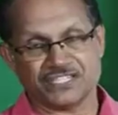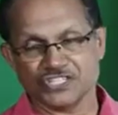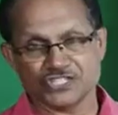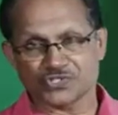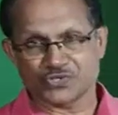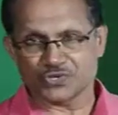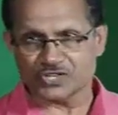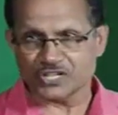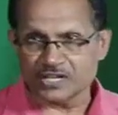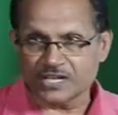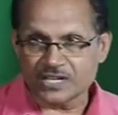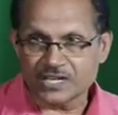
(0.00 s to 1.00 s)
This is not
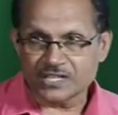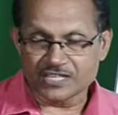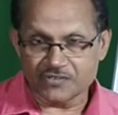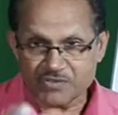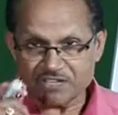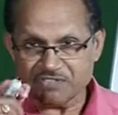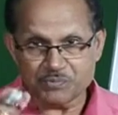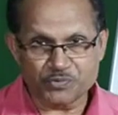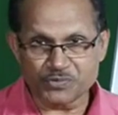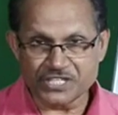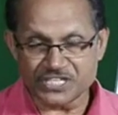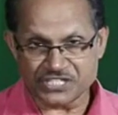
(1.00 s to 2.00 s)
the way we
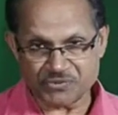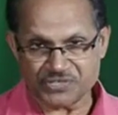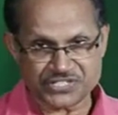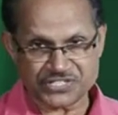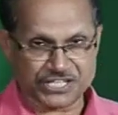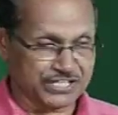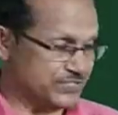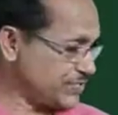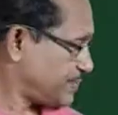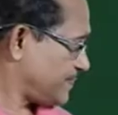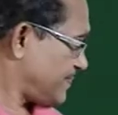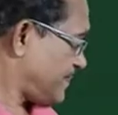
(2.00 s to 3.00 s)
put these questions.